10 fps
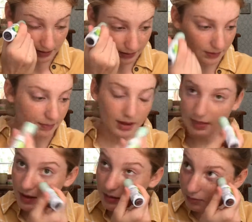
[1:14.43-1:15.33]

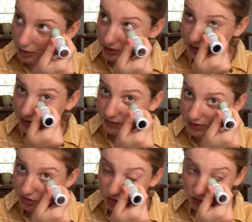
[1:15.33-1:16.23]
And then I'm going to take
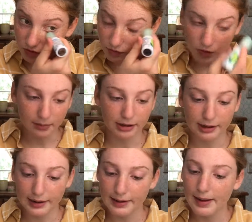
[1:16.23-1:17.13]
Physicians
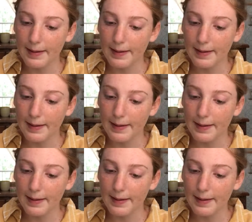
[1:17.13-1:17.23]
Formula